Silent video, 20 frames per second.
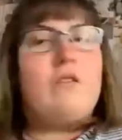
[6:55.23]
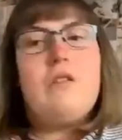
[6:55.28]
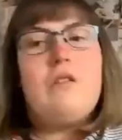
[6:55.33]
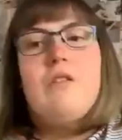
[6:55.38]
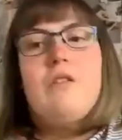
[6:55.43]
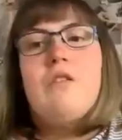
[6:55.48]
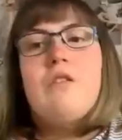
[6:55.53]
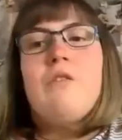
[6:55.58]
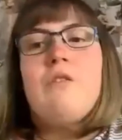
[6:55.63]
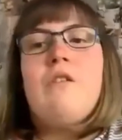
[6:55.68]

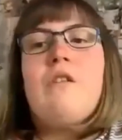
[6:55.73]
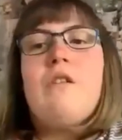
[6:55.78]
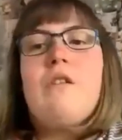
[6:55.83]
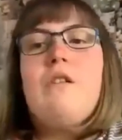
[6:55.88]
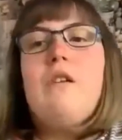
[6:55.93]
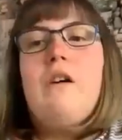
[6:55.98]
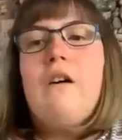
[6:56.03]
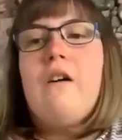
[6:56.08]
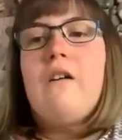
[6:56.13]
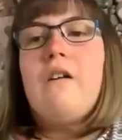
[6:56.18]
during the
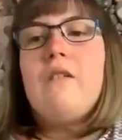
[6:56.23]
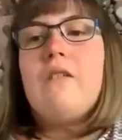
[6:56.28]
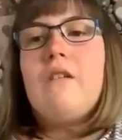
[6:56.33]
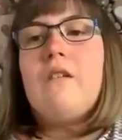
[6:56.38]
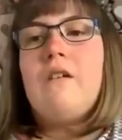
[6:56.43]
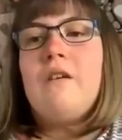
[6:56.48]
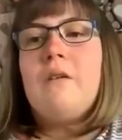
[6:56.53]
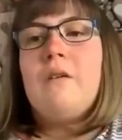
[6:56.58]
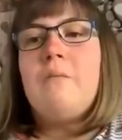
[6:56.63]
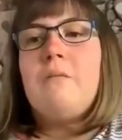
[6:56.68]
hard
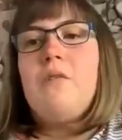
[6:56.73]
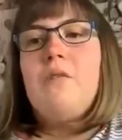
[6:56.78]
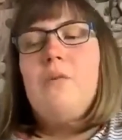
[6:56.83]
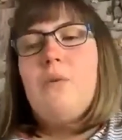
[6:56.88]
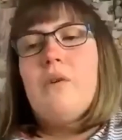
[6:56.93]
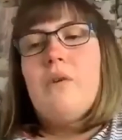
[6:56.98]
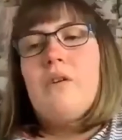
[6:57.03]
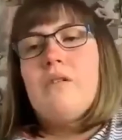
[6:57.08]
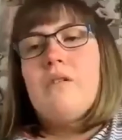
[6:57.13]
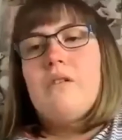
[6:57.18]
time as
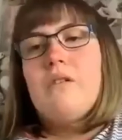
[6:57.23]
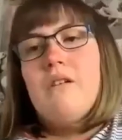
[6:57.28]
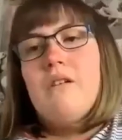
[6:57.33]
well.